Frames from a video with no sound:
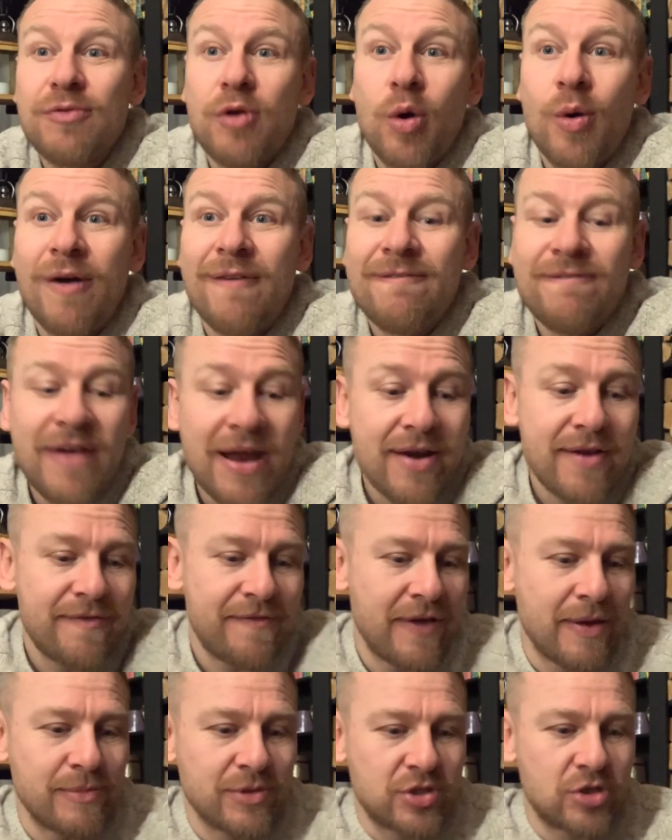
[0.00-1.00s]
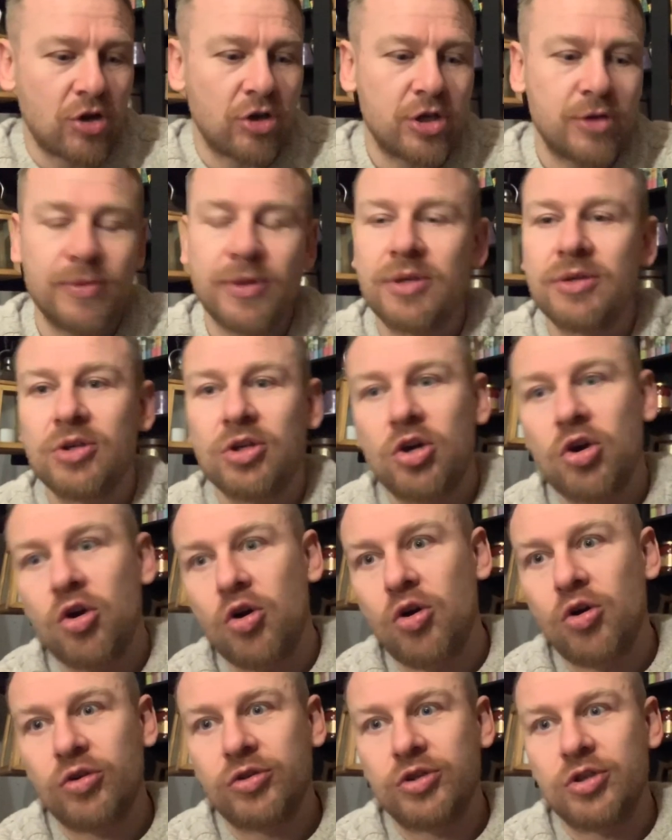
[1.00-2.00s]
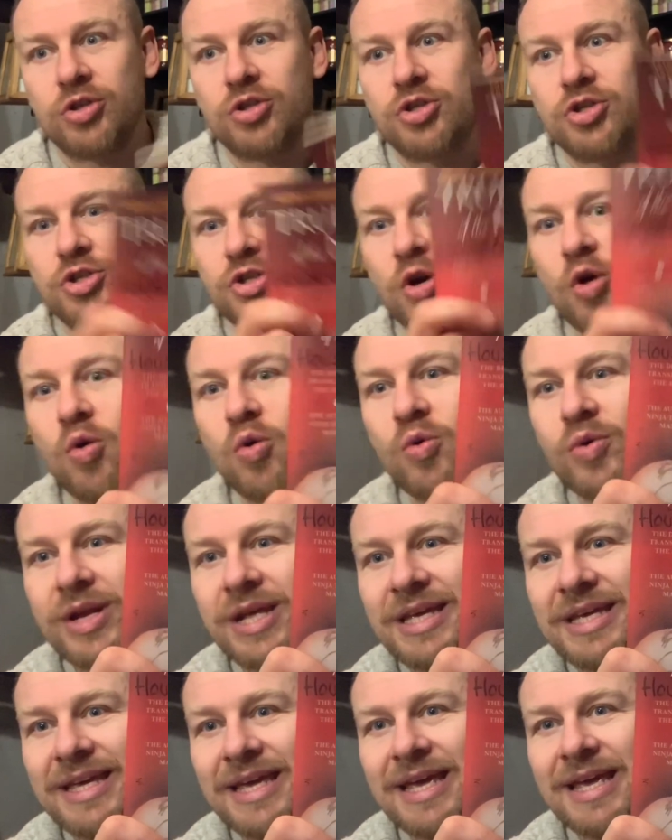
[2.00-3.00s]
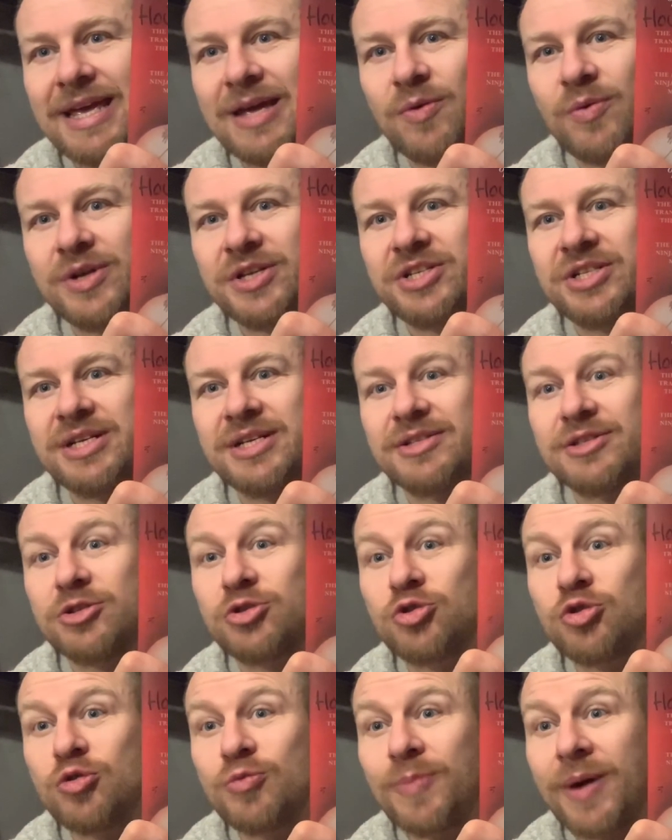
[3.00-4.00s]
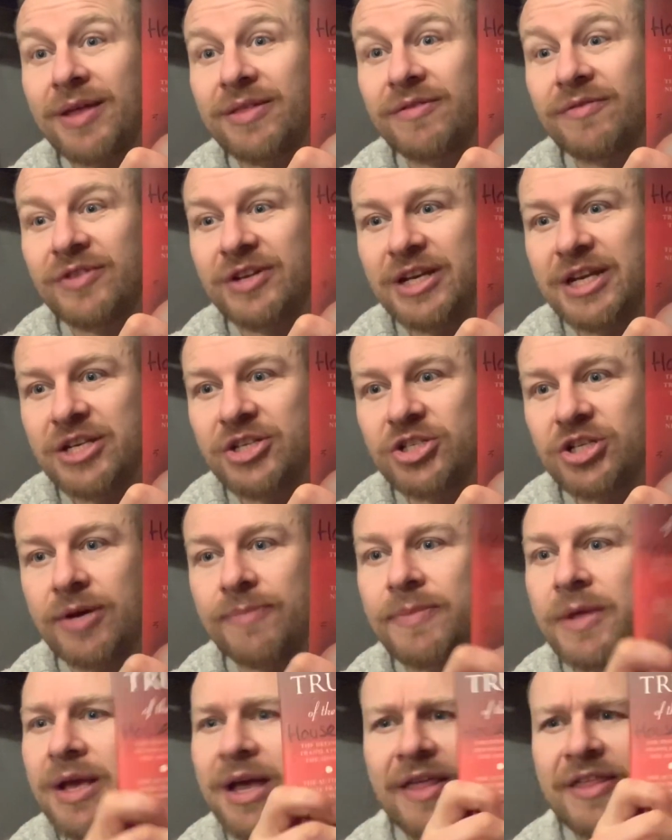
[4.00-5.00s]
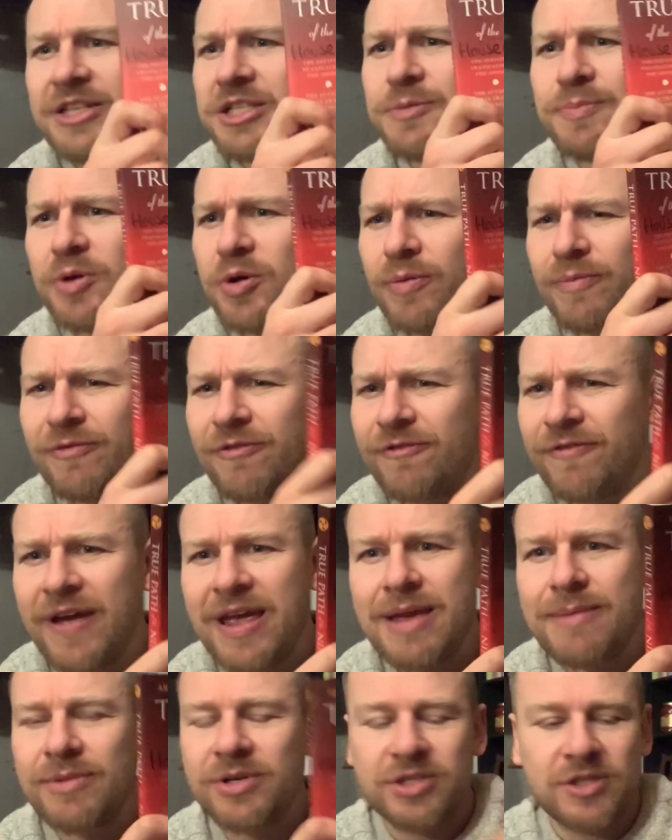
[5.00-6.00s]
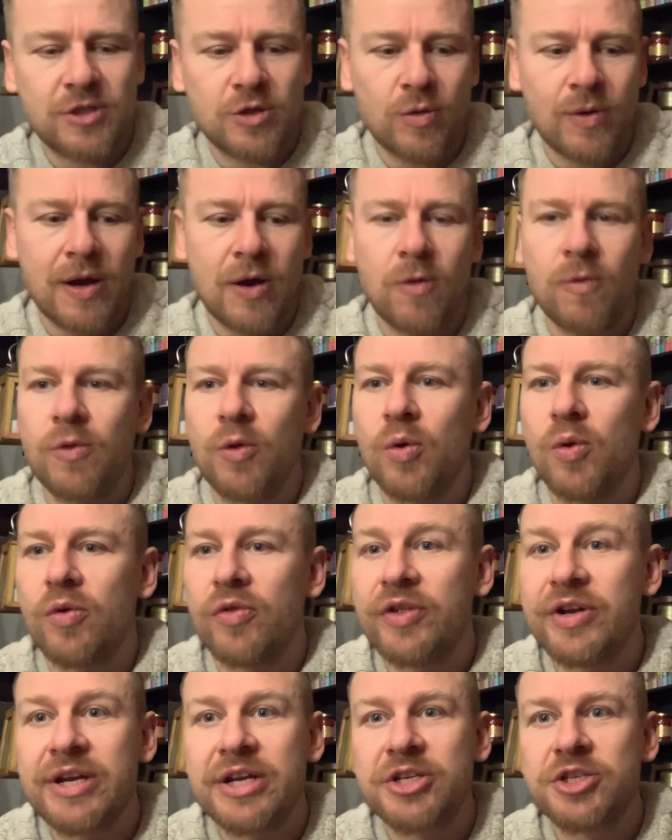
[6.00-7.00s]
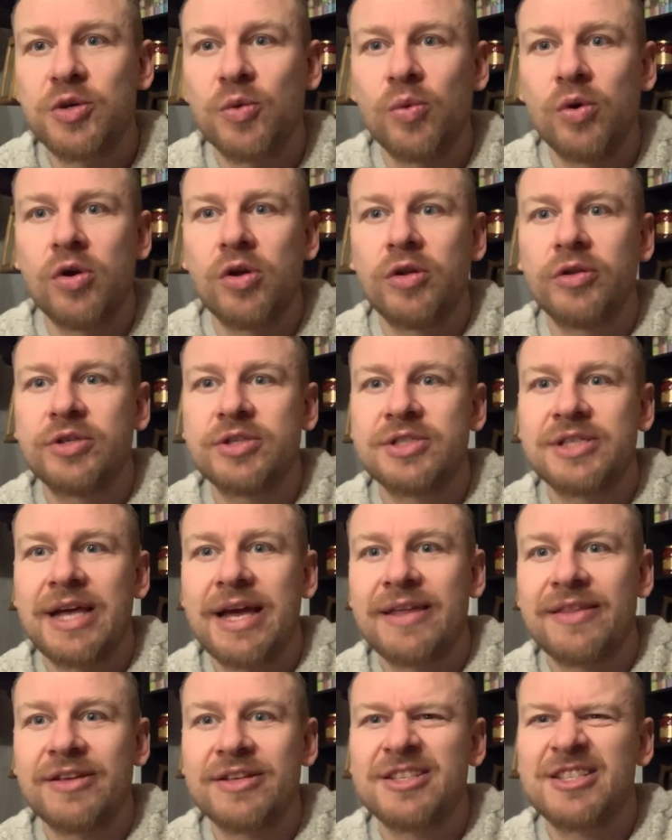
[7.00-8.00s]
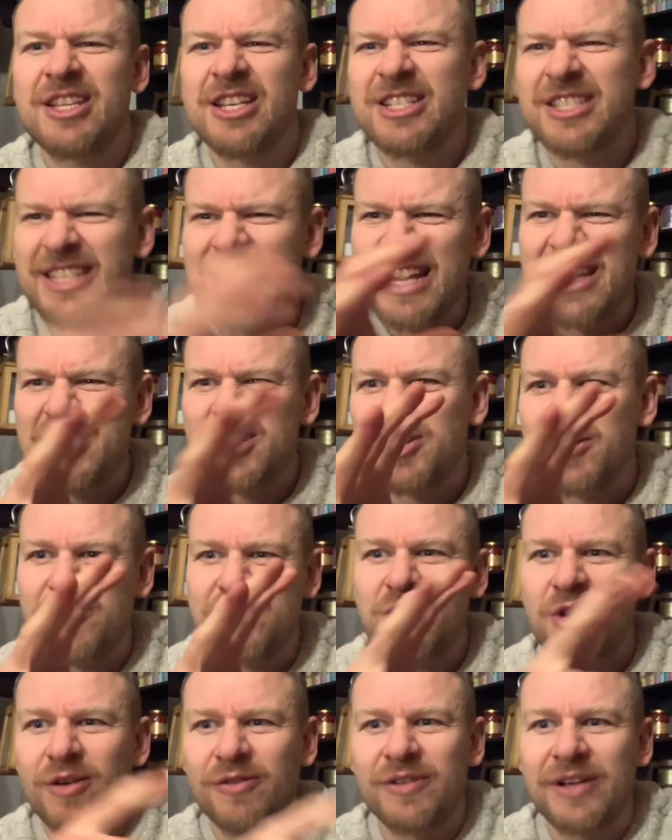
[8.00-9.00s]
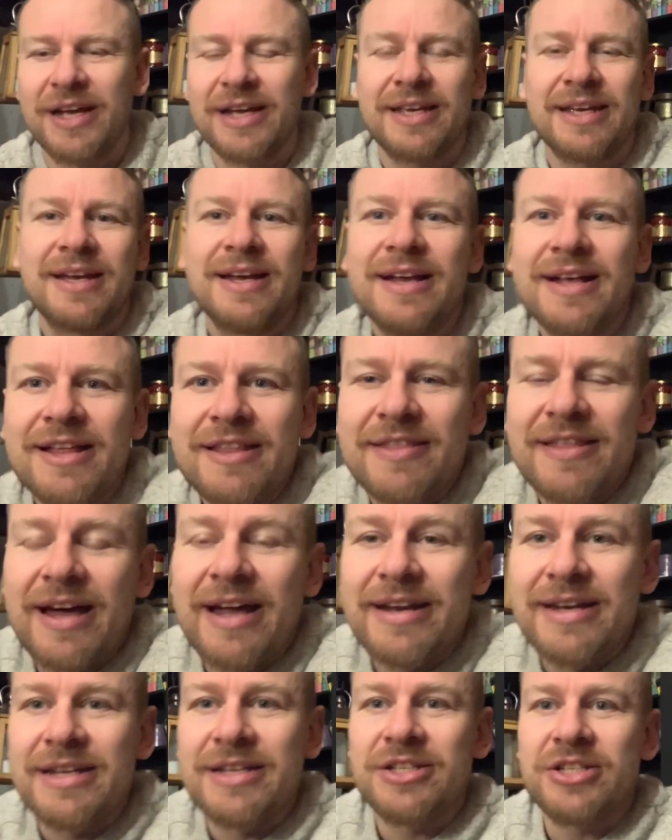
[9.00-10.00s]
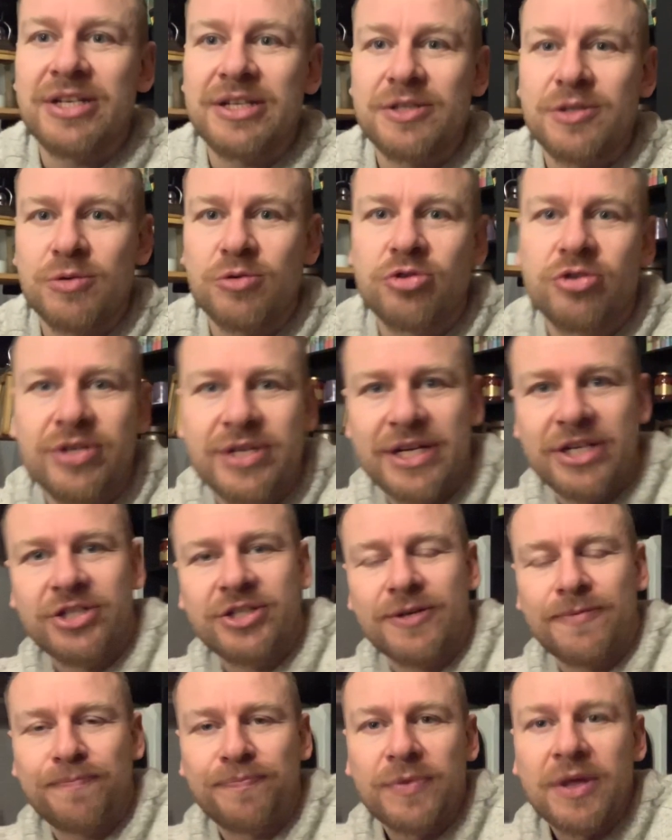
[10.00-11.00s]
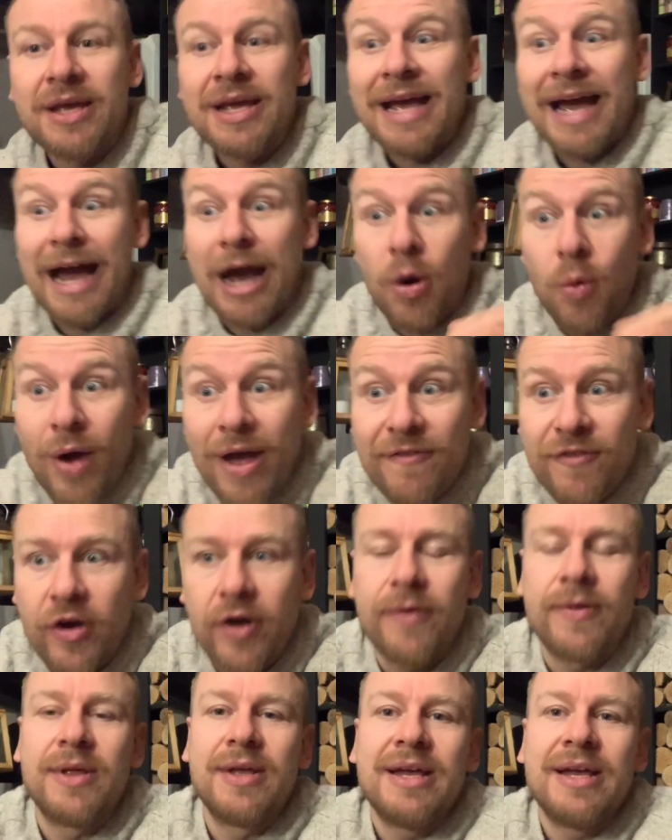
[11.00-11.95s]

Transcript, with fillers: wrote a very famous document called the Shoninki, which is the true path of the ninja. And this has become famous throughout the, the ninja world as like this, the center of sort of like that ninjutsu tradition. However,